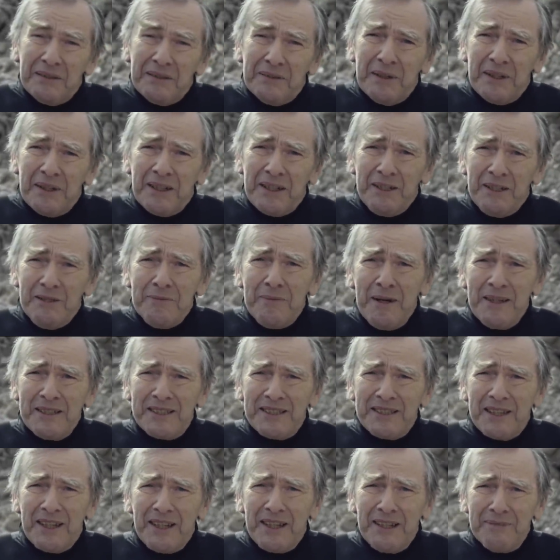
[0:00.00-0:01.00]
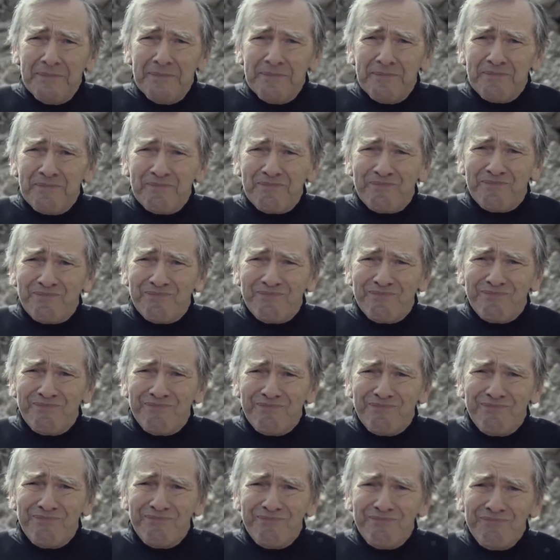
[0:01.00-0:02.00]
Well, you might say,
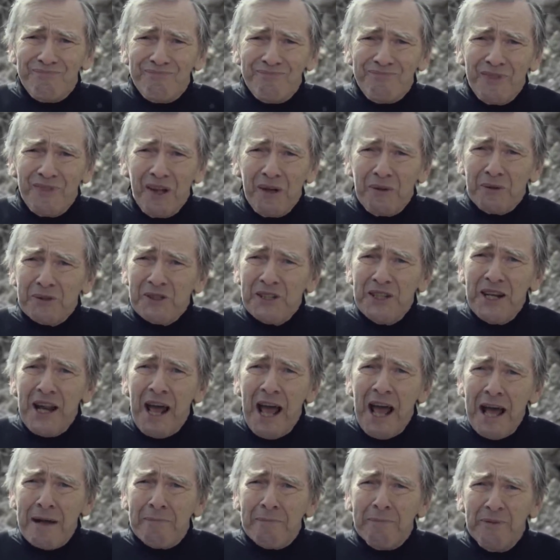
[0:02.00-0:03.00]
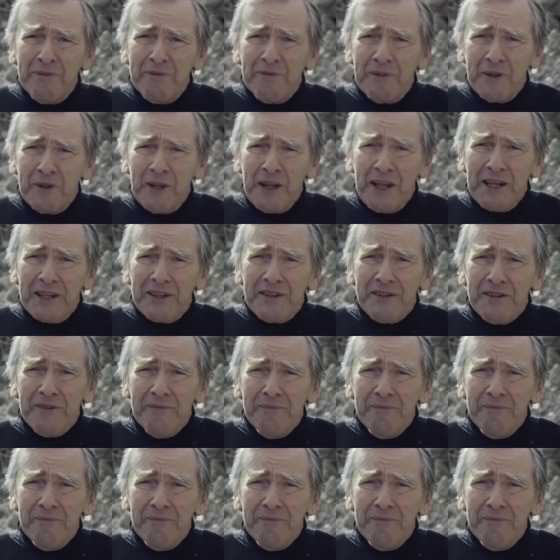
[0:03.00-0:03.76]
there was an app for that.